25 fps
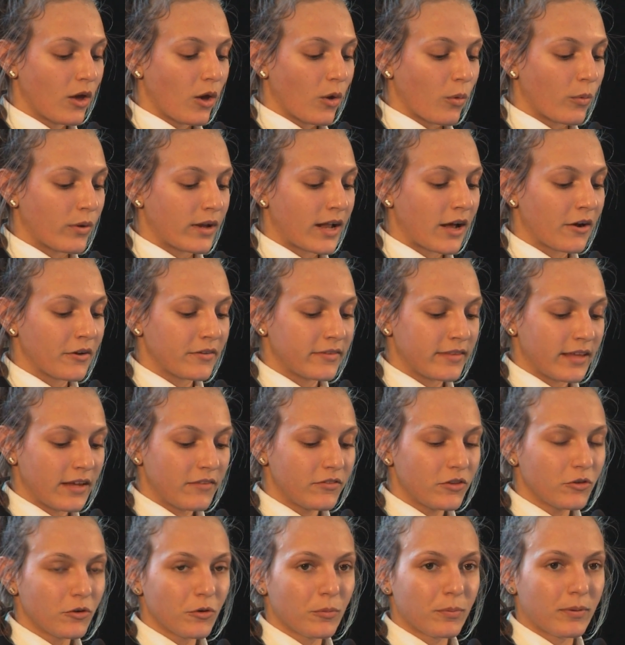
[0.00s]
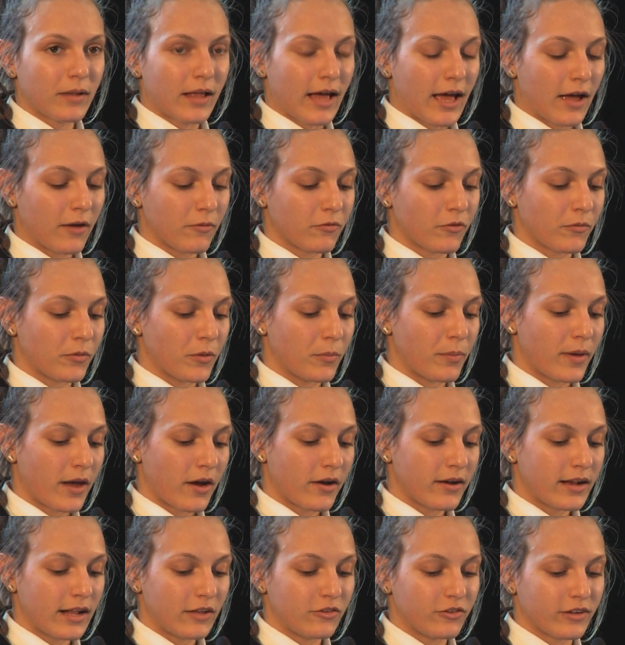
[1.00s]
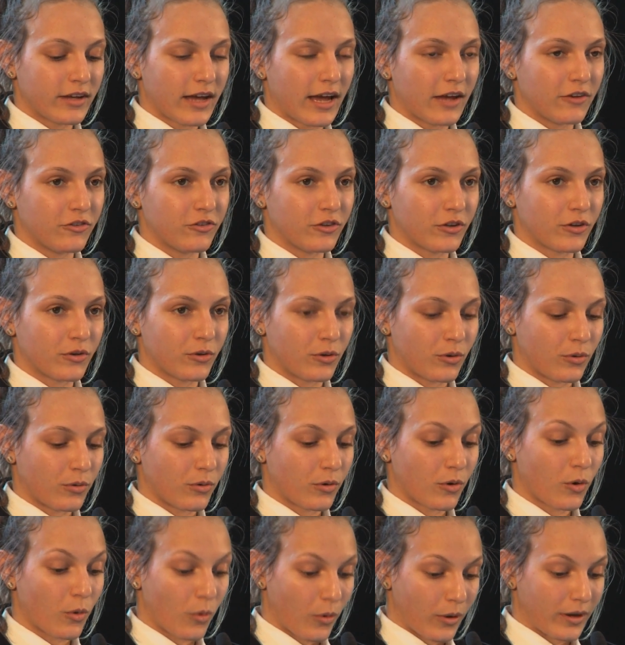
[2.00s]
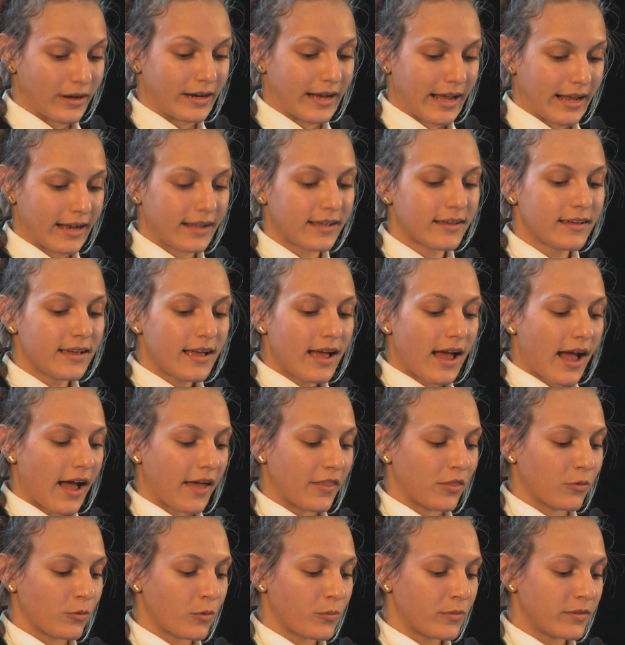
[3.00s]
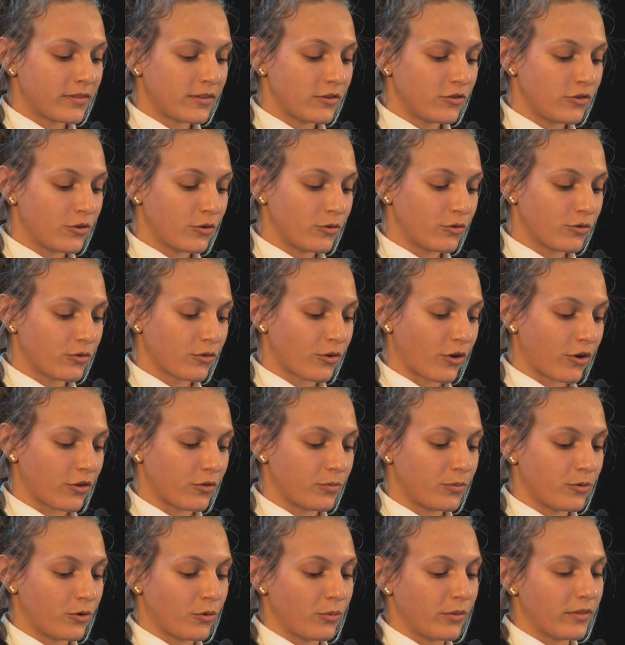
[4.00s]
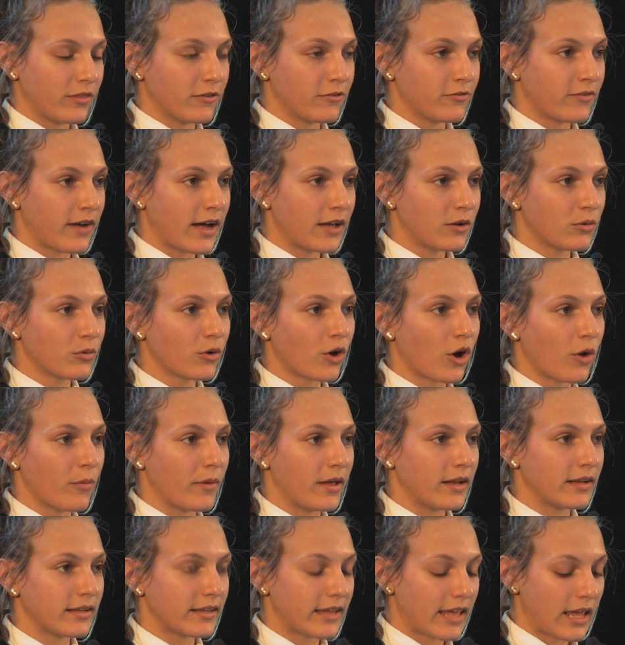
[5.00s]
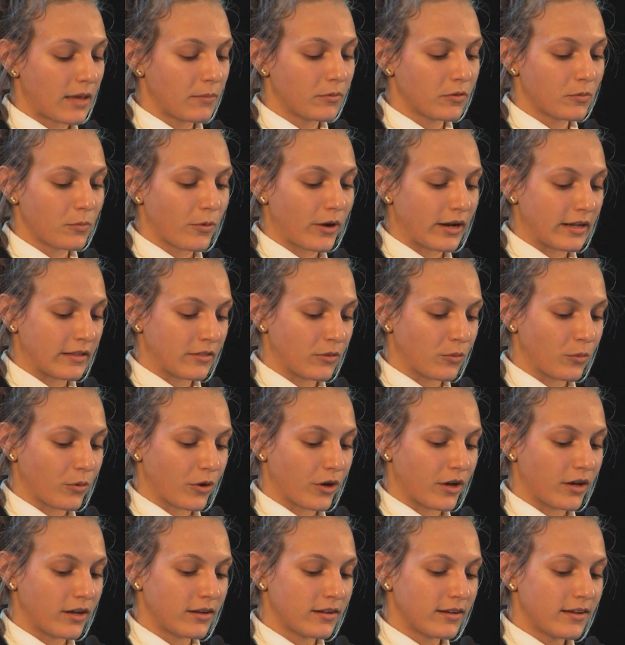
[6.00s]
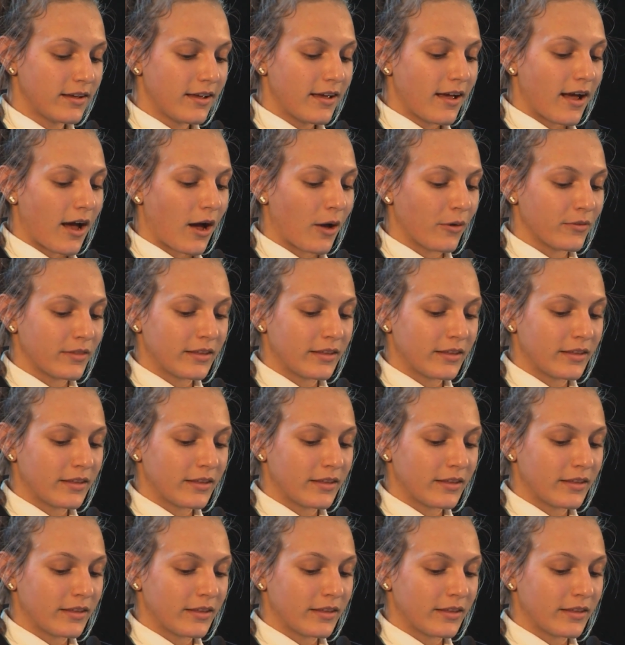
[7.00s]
When I received a reply from the Parent Education Coordinator at the Women's and Children's Hospital with the final comment, "Keep spreading the word," I was